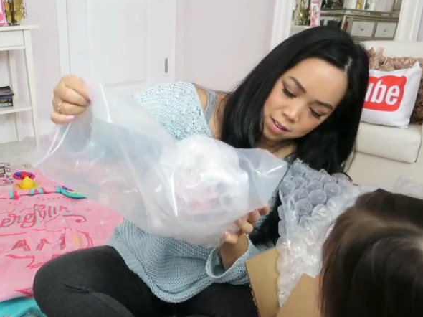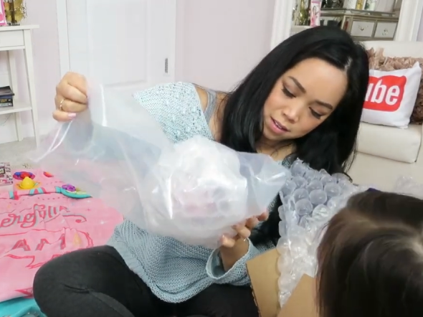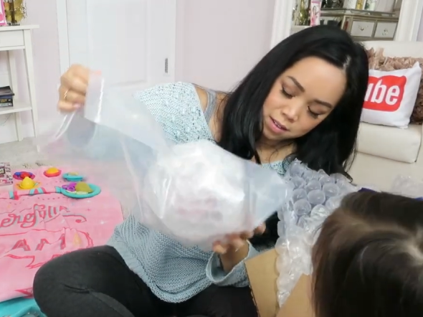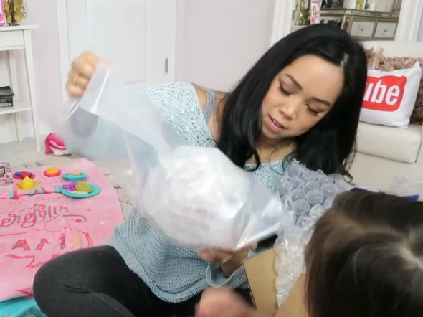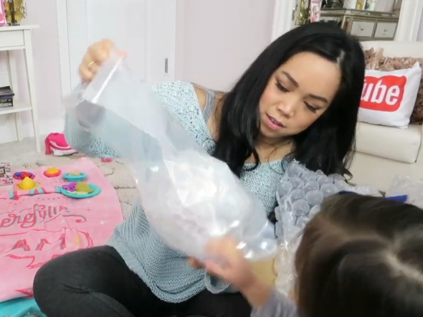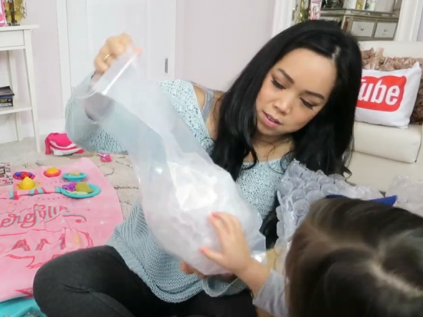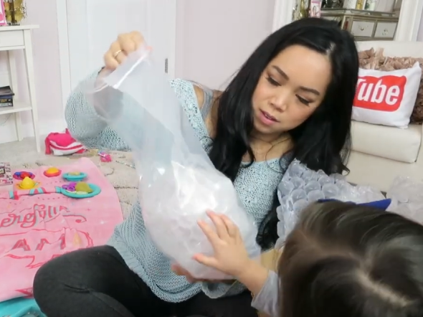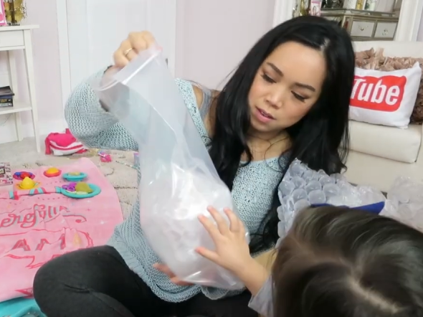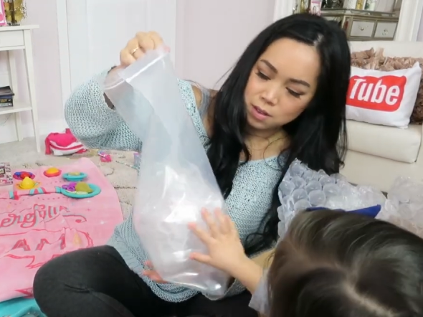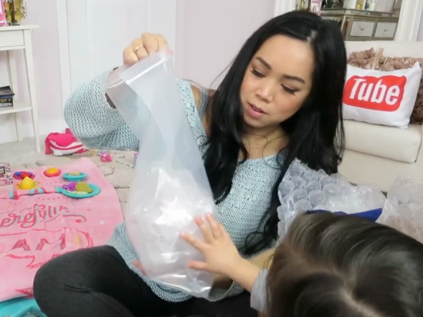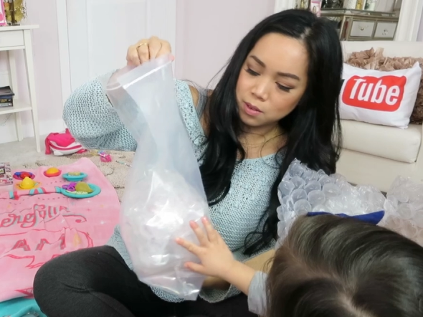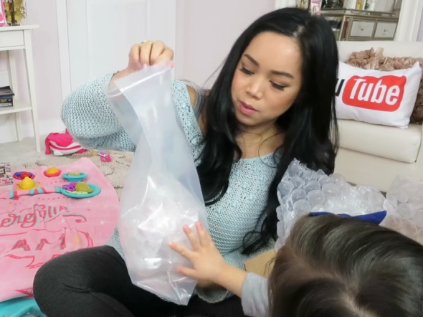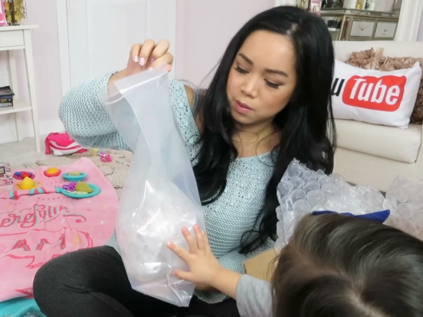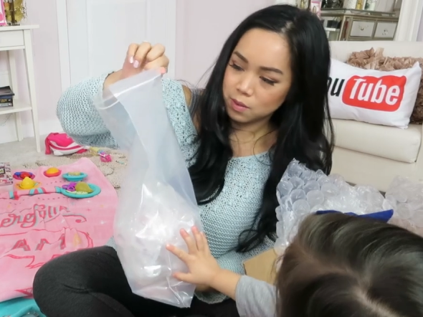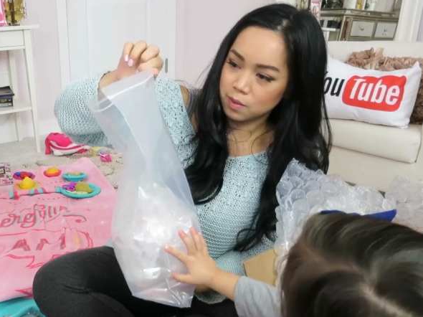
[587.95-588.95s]
Ooh, there's
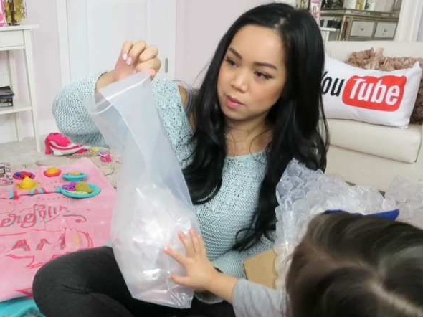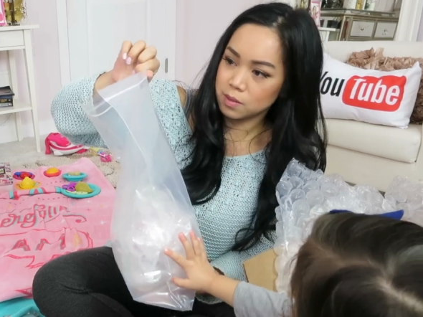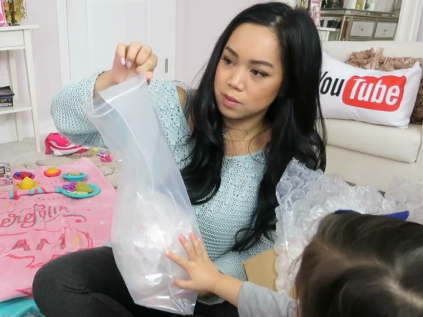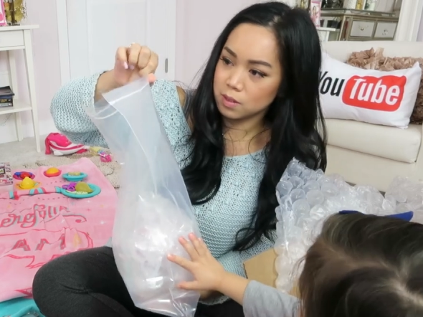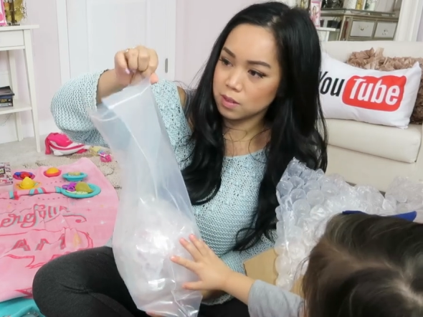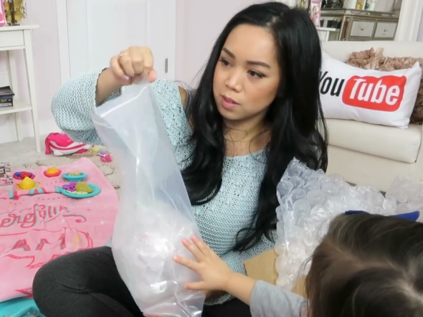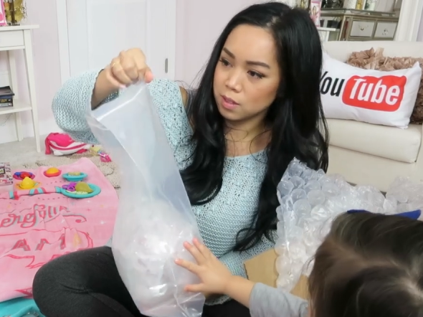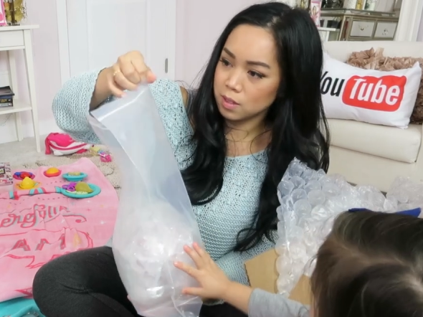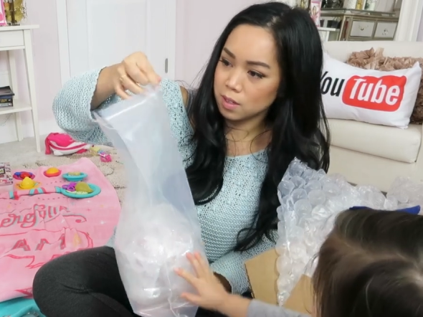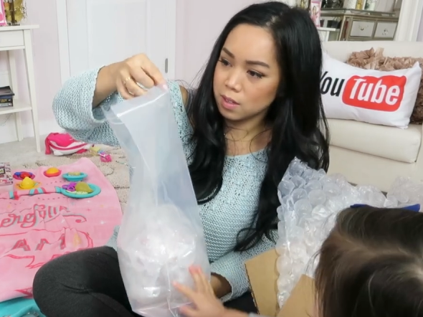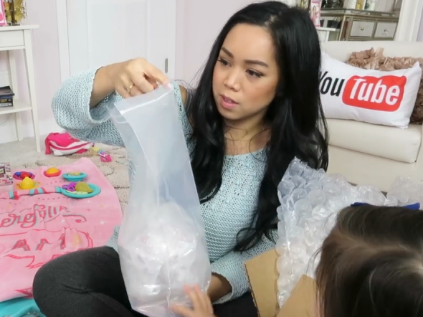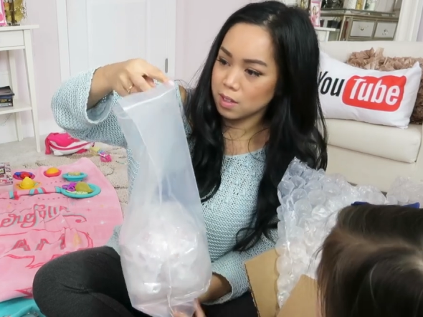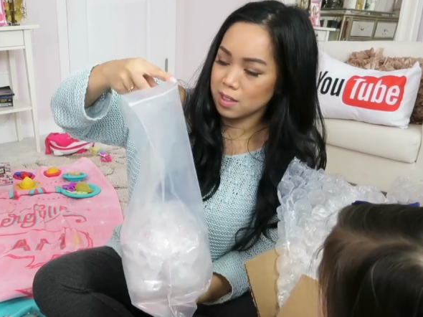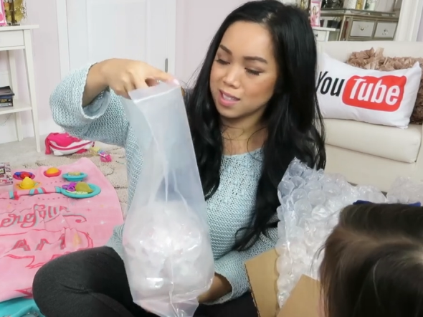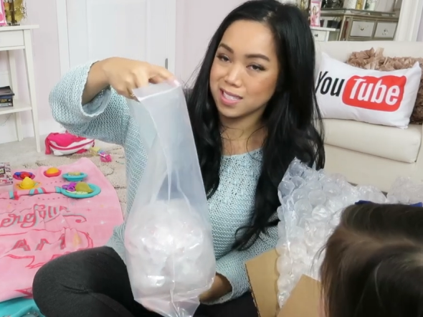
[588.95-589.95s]
something.
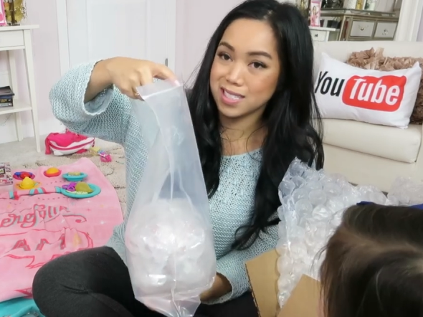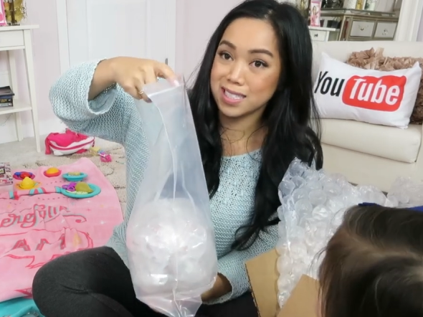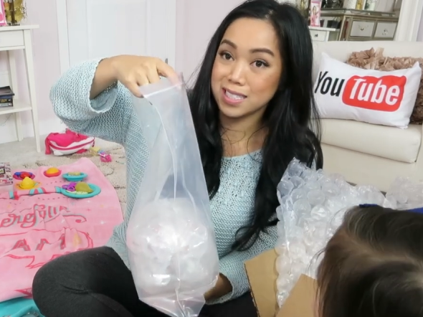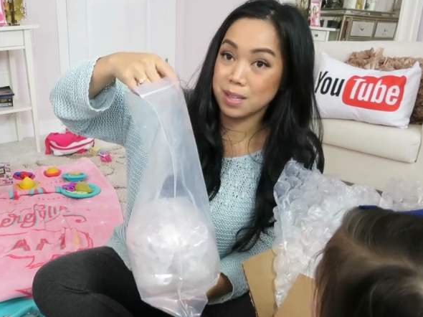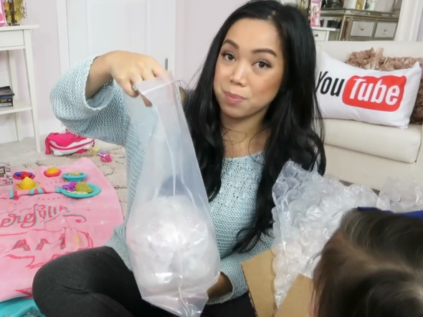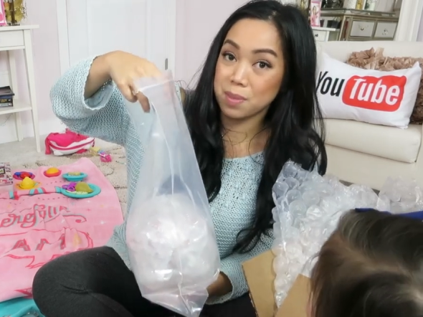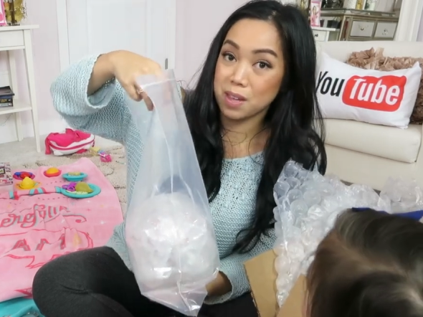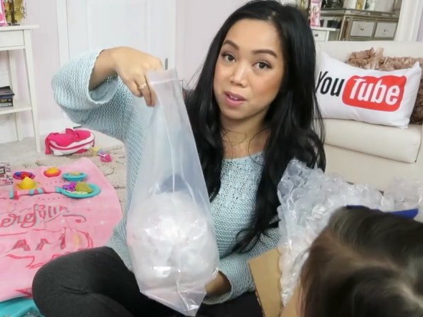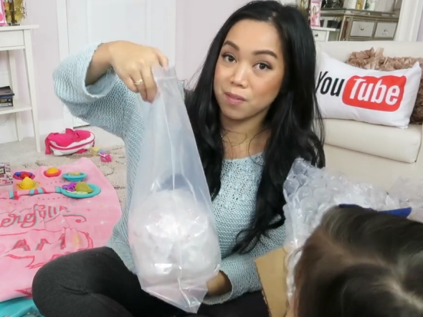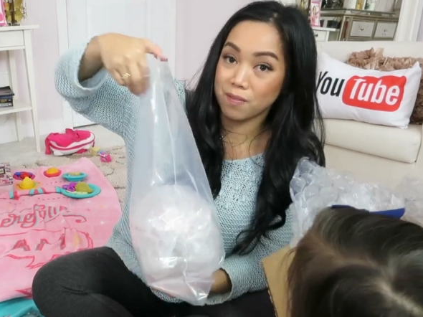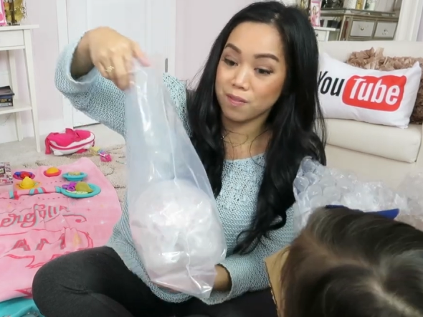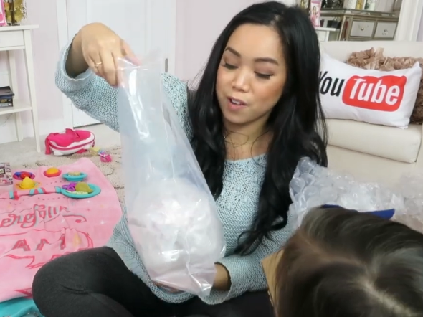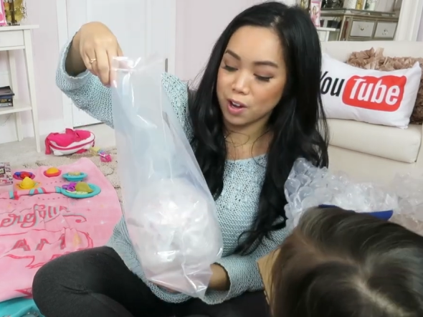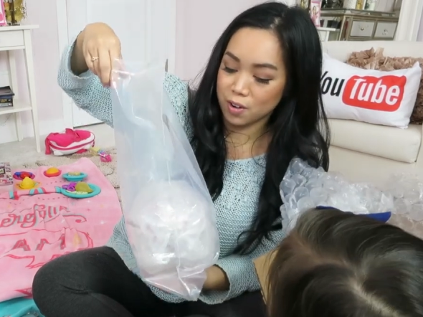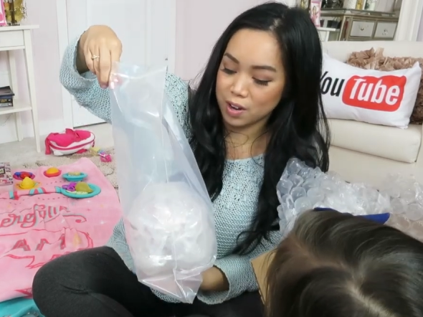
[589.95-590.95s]
This is something
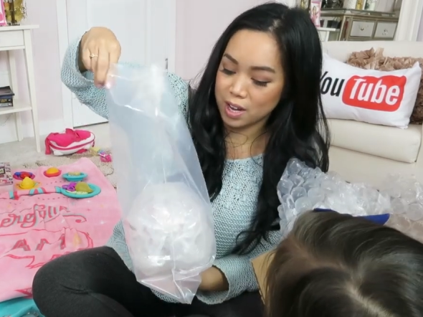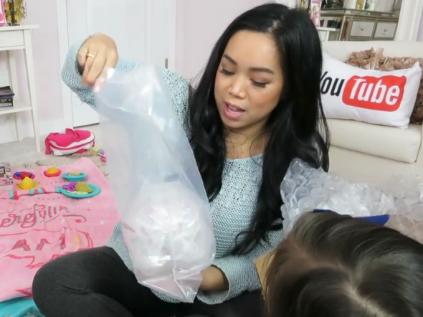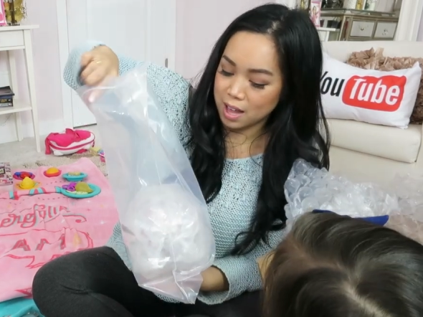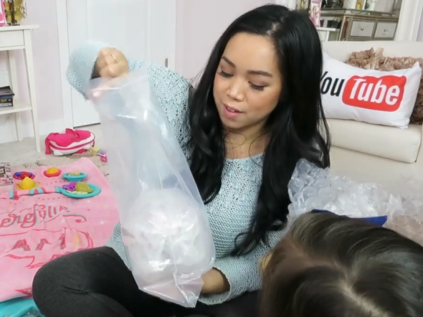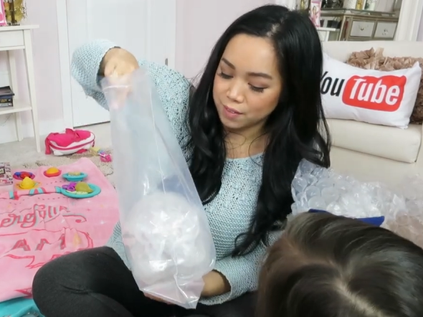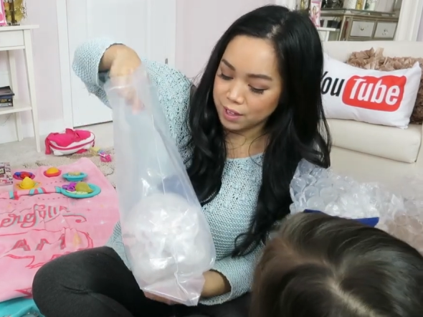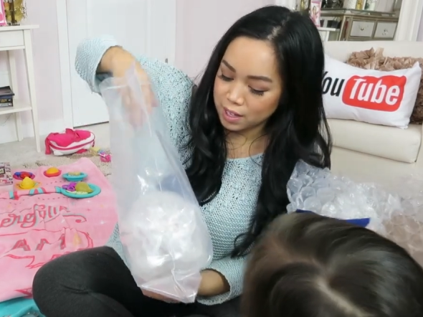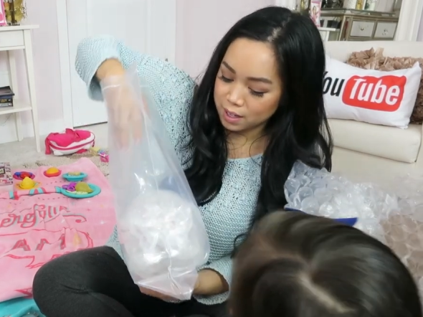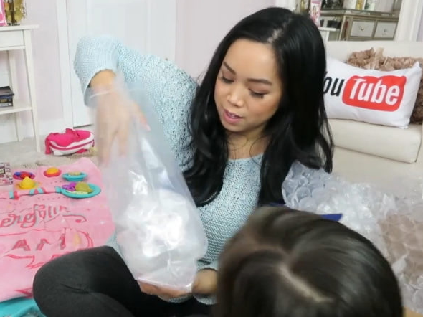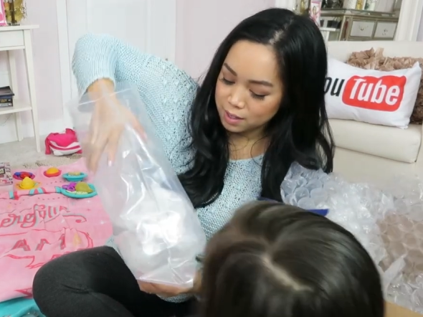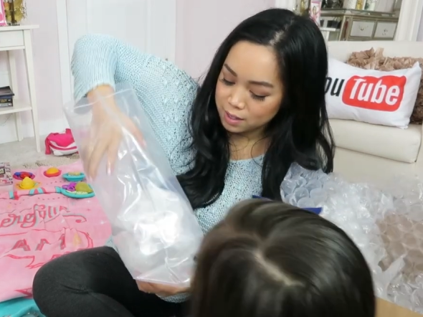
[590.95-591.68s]
very heavy.